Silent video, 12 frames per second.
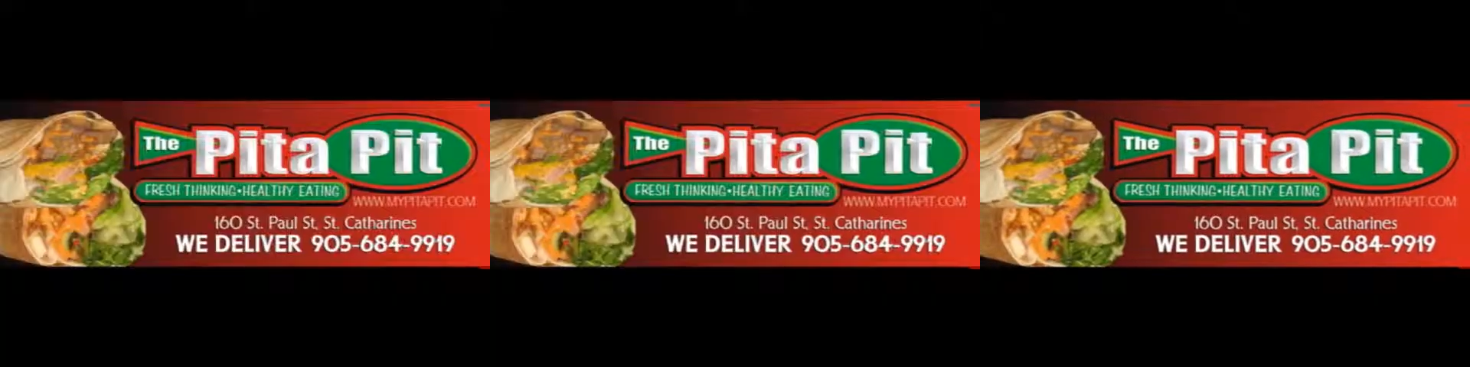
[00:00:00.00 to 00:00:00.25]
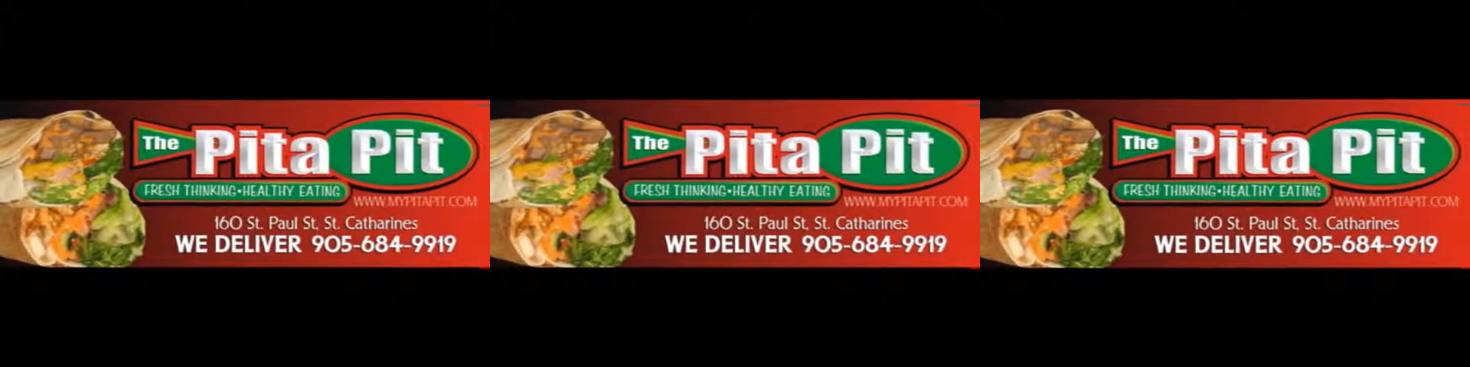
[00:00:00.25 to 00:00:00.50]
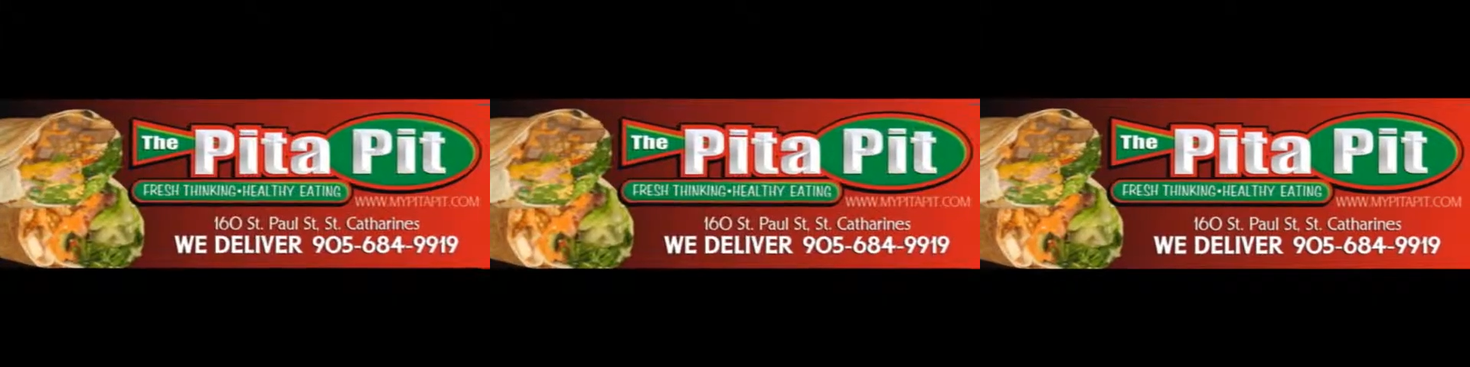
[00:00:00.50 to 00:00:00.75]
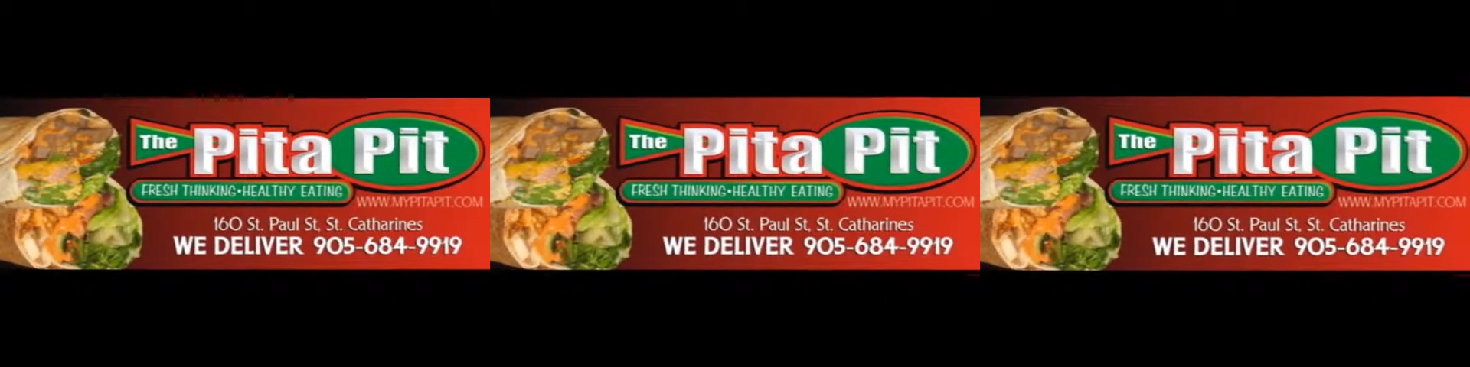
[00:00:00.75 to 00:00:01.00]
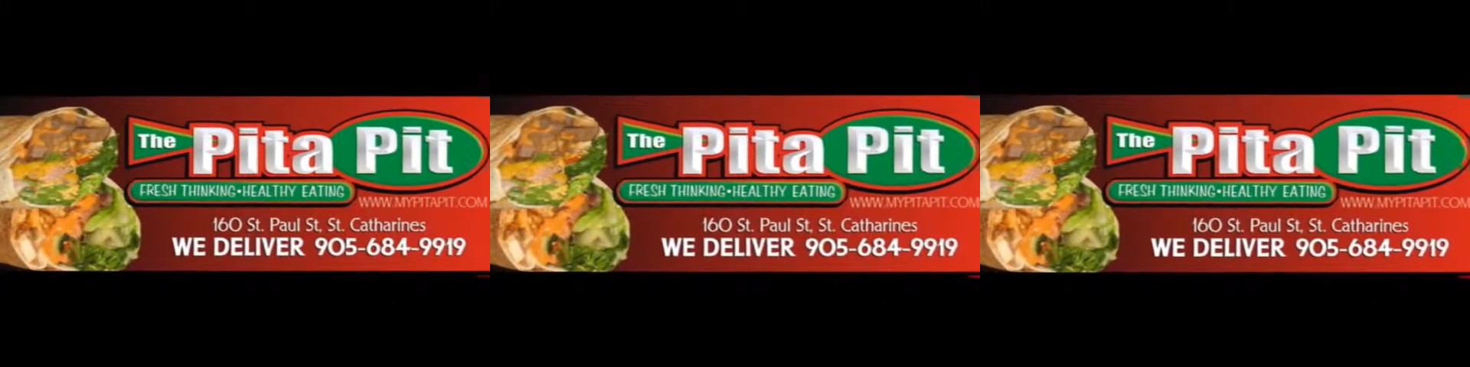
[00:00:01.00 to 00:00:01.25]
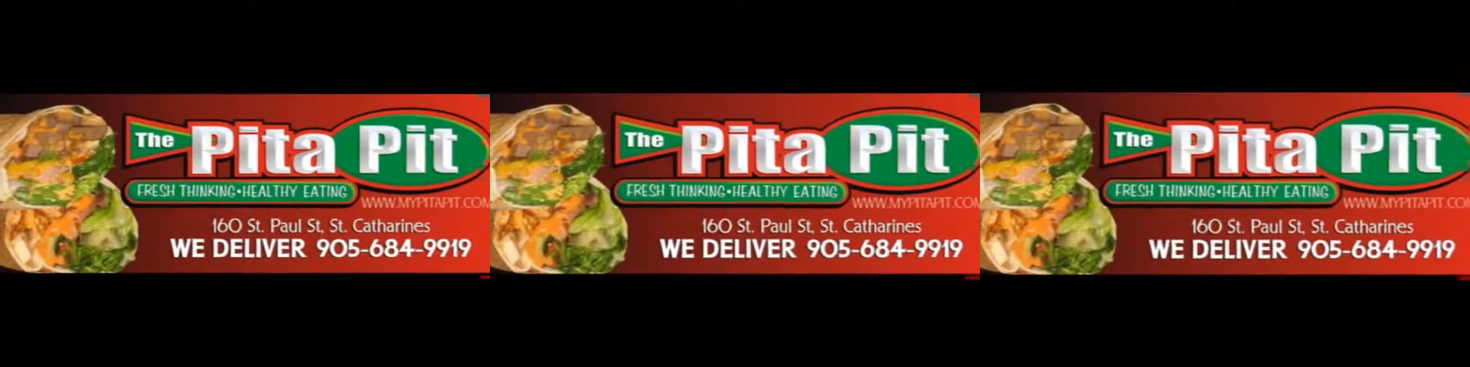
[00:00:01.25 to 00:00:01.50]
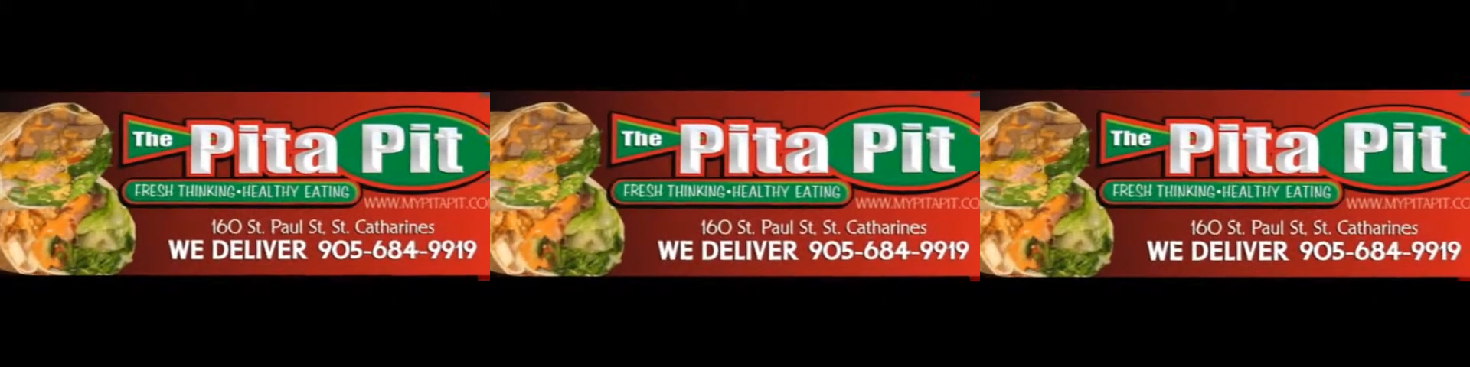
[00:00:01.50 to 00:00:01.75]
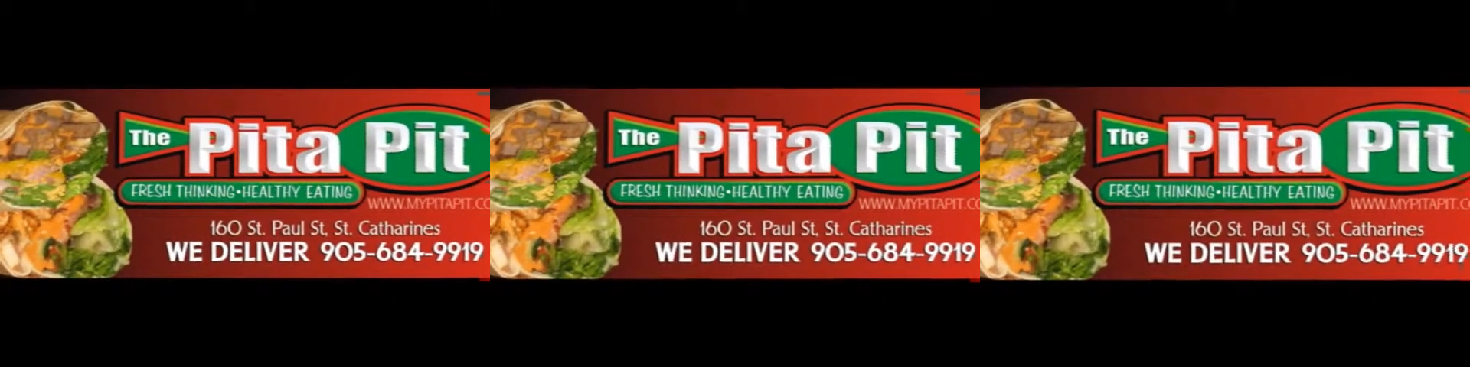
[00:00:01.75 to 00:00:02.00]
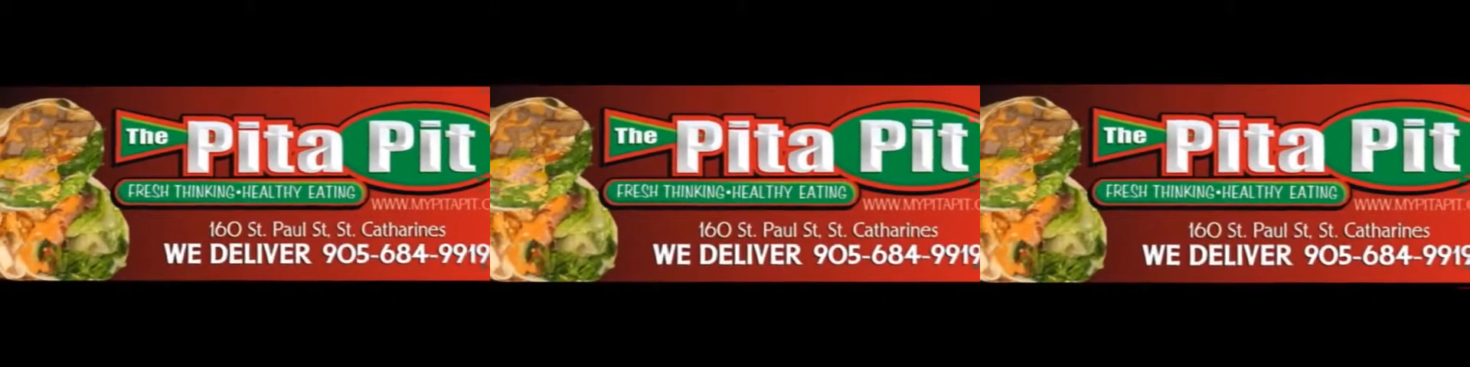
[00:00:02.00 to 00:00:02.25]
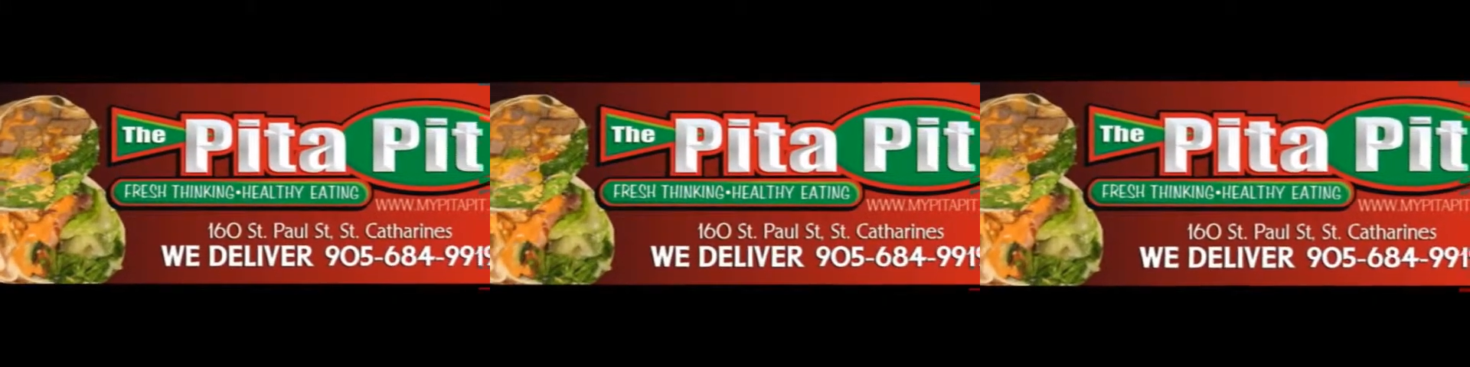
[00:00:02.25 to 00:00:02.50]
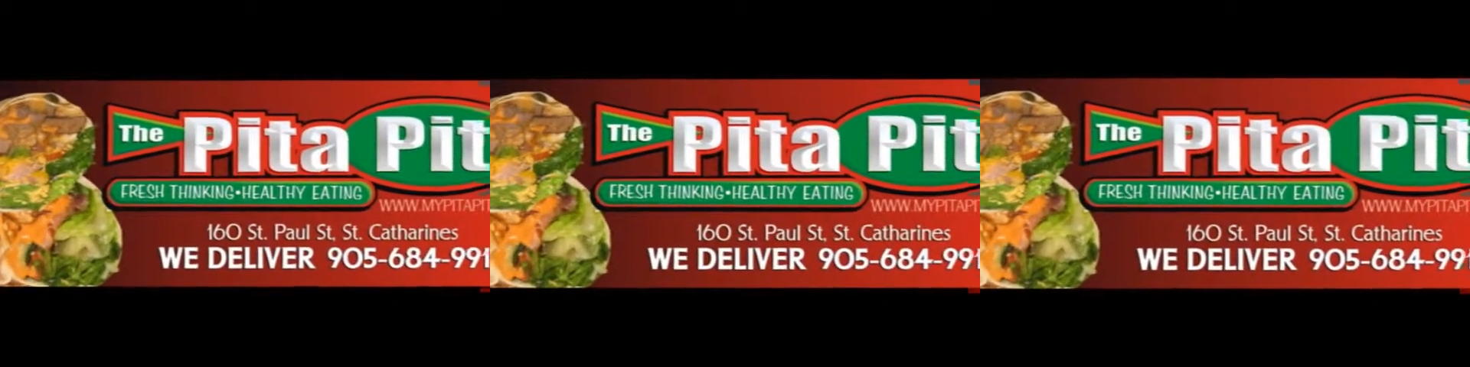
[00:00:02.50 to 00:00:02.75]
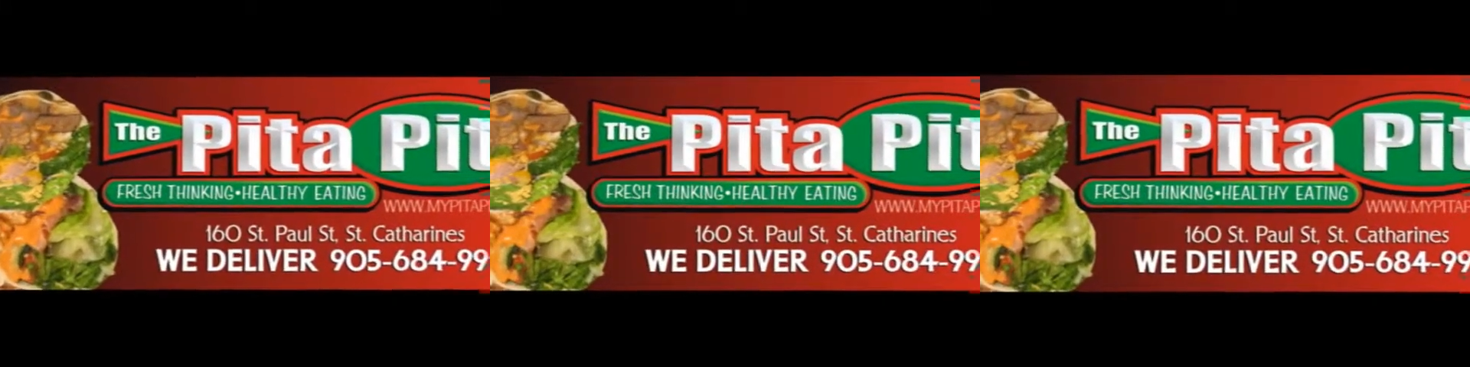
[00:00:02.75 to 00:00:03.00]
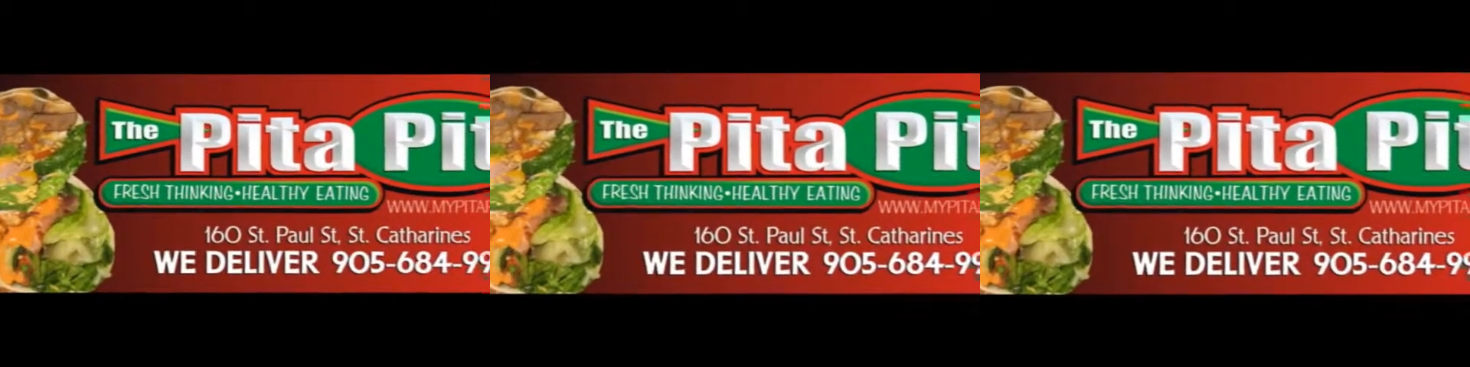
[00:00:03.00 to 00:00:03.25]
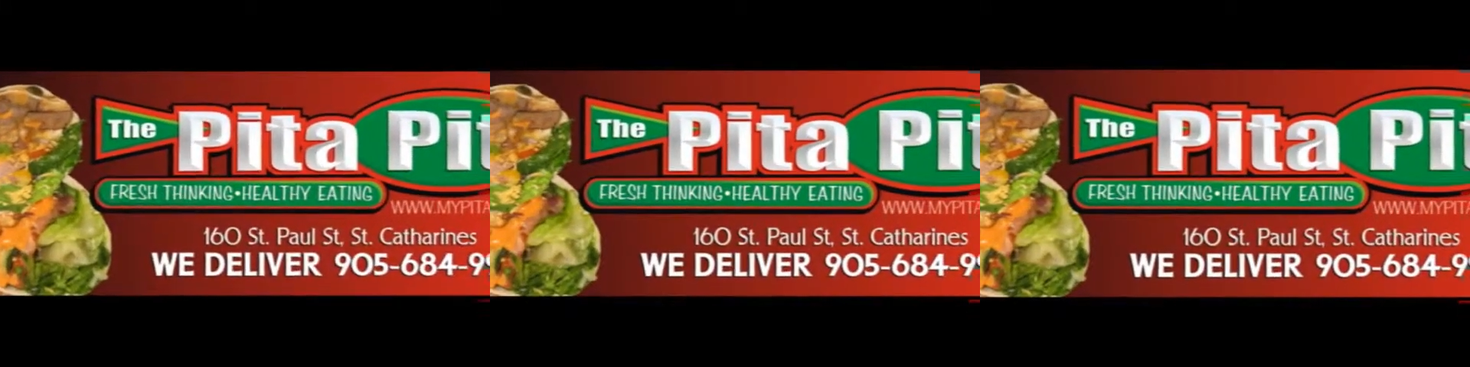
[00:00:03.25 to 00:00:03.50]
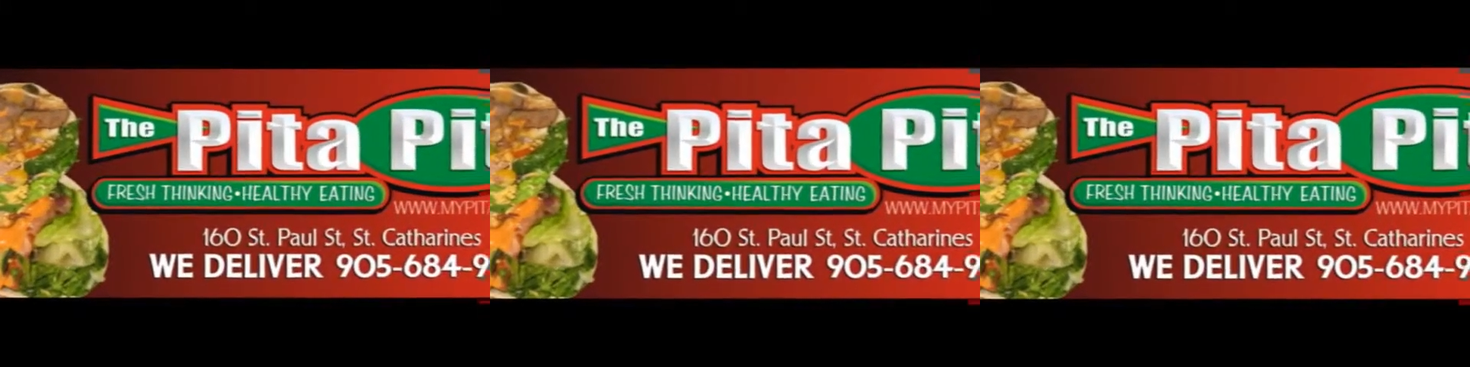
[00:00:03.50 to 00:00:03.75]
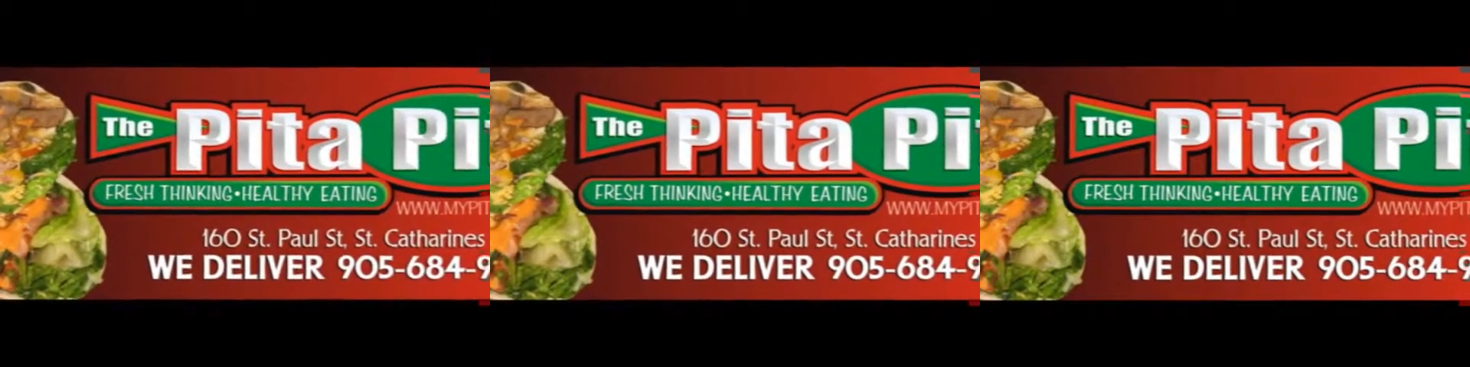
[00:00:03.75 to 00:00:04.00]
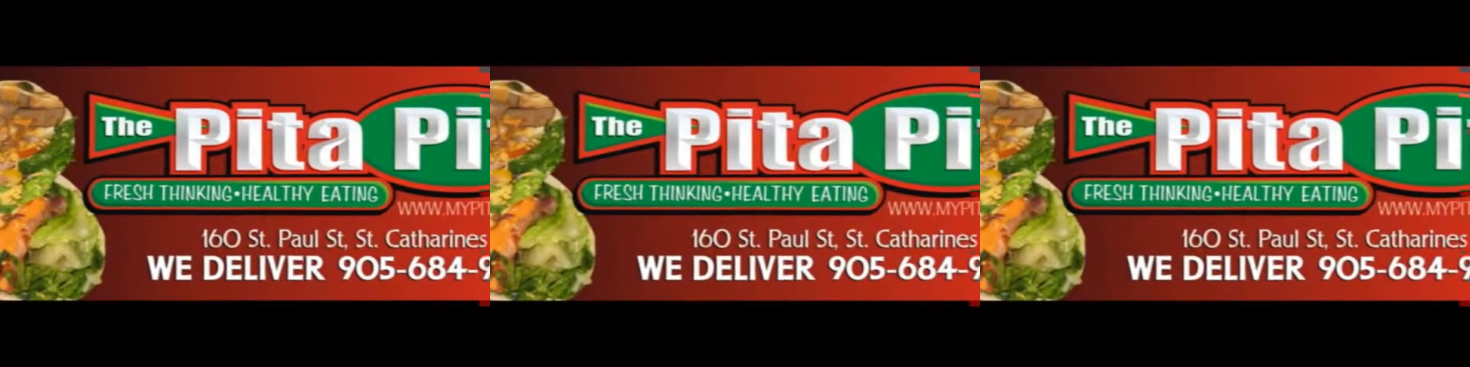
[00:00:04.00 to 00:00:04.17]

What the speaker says: (no speaker visible)